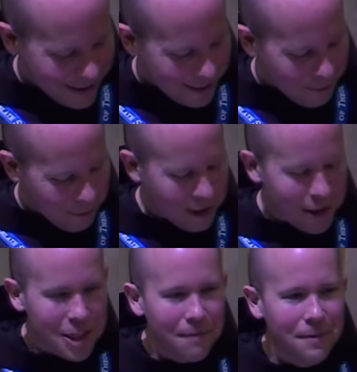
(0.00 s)
We're going to
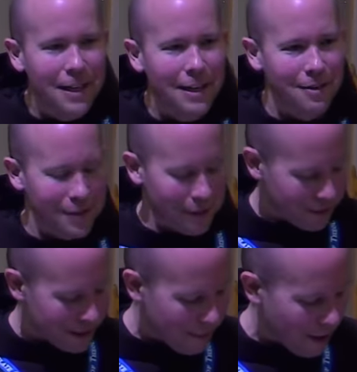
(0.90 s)
shift gears, though,
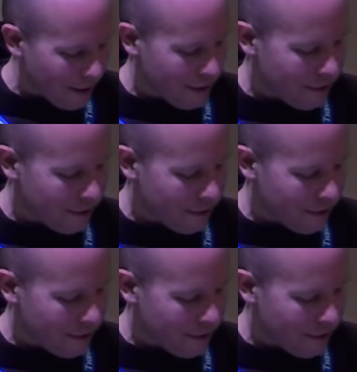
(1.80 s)
tomorrow